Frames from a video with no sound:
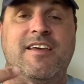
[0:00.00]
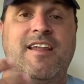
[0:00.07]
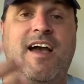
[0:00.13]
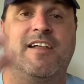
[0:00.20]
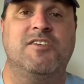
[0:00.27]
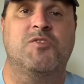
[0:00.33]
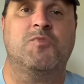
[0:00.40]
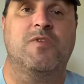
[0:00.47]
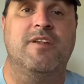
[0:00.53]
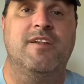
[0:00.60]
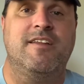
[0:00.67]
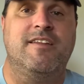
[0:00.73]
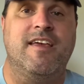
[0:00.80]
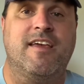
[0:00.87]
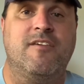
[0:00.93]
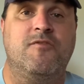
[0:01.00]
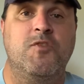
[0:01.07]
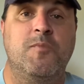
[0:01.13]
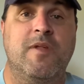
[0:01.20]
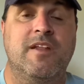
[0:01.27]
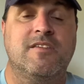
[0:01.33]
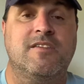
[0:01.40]
I just wanted to take a few
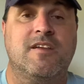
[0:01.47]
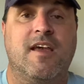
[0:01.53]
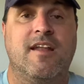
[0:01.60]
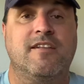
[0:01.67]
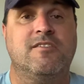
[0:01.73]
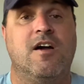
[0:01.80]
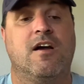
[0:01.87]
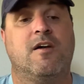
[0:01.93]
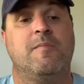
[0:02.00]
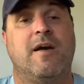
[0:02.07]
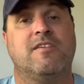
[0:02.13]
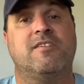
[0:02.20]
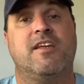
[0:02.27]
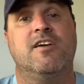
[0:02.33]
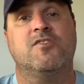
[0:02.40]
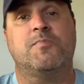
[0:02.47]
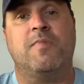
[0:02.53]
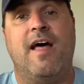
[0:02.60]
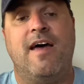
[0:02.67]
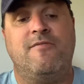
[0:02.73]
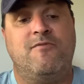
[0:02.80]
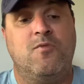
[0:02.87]
minutes and kind of talk about sales
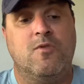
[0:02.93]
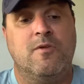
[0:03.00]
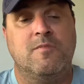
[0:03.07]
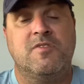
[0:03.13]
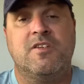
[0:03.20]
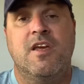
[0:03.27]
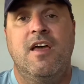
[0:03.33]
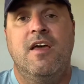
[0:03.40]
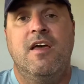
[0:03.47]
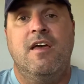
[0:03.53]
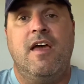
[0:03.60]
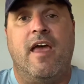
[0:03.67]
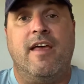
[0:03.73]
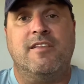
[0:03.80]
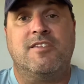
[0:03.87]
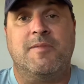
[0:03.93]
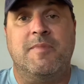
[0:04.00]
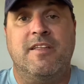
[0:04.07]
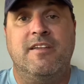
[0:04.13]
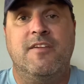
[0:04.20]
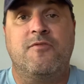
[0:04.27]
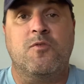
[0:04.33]
platforms and some of
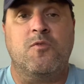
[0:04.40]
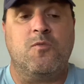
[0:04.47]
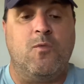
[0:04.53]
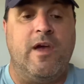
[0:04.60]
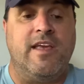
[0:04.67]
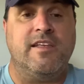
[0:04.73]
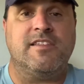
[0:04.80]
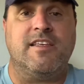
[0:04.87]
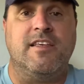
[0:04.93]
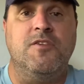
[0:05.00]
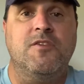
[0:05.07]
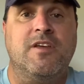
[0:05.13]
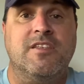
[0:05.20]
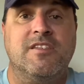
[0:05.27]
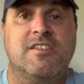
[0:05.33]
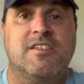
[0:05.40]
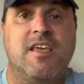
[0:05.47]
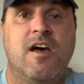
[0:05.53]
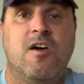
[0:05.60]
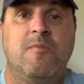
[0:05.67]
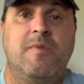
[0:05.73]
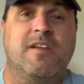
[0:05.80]
the different ways that you can
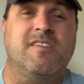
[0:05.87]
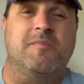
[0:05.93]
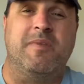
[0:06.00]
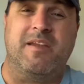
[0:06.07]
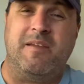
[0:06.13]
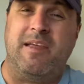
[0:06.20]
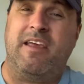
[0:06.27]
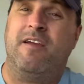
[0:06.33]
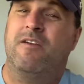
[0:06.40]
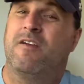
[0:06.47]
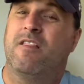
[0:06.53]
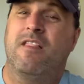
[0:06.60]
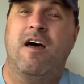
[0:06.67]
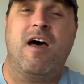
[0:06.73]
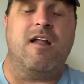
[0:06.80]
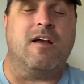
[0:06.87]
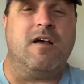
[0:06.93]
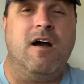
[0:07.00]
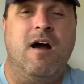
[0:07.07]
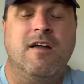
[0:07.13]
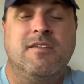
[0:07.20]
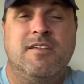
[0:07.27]
sell, because I've been hearing a lot of
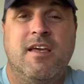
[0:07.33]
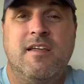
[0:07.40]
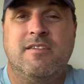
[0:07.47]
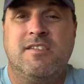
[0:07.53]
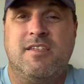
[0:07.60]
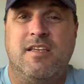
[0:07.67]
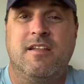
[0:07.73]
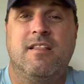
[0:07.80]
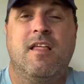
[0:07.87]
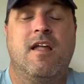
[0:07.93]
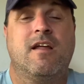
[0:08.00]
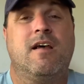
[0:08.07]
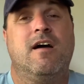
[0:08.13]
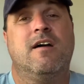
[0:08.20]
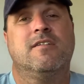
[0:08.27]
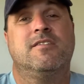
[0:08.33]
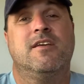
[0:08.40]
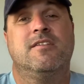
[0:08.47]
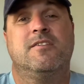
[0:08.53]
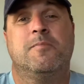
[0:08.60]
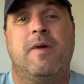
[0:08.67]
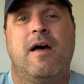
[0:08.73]
content, seeing a lot of
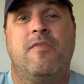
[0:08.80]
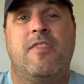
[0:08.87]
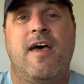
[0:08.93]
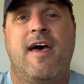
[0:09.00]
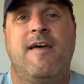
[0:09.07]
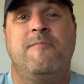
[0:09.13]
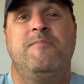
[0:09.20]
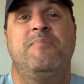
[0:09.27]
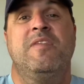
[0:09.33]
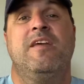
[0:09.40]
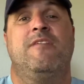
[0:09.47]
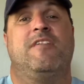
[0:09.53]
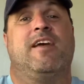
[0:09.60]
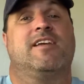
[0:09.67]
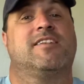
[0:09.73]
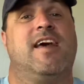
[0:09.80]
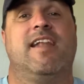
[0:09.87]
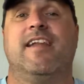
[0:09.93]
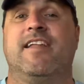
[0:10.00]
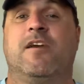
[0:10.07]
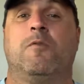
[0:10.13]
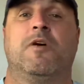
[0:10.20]
content about that. If you guys got
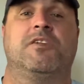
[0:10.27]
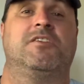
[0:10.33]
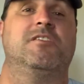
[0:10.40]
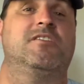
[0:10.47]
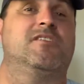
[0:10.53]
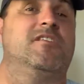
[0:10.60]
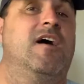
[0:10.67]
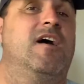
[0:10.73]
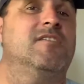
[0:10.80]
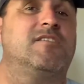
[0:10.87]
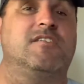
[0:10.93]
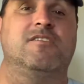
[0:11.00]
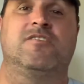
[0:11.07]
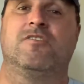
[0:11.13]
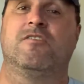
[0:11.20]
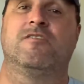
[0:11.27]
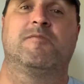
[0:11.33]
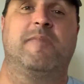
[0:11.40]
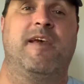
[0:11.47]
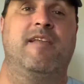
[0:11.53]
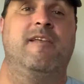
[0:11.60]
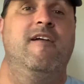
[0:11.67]
any questions, thoughts, concerns,
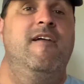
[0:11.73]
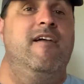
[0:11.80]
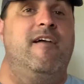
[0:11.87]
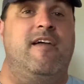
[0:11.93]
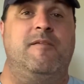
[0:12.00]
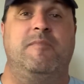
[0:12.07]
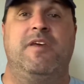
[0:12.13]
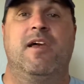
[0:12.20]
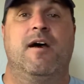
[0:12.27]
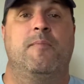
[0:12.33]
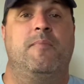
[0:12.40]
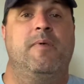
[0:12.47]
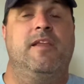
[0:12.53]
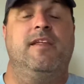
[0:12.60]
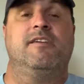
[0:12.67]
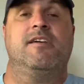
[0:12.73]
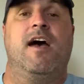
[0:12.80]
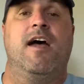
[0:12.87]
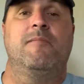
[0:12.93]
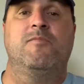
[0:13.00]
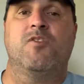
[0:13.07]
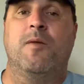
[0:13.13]
man, hit me up
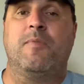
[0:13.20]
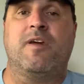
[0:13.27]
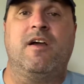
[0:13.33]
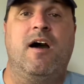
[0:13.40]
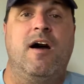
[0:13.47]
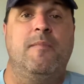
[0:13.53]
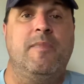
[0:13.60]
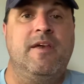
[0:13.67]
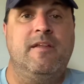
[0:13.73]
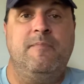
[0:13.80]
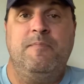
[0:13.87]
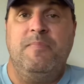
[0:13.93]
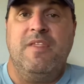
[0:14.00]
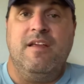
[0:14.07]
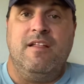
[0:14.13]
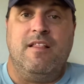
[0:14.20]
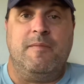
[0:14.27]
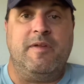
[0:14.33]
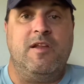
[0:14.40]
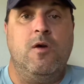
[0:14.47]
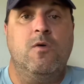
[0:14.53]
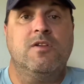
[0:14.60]
anytime, drop a comment, let
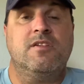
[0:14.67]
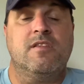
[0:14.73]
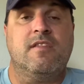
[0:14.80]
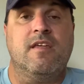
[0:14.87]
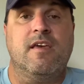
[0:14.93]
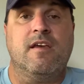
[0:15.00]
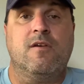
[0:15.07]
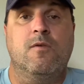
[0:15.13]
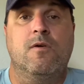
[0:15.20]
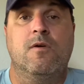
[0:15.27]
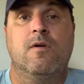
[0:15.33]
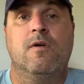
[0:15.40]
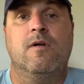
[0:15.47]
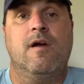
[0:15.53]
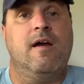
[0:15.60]
me know what you think, or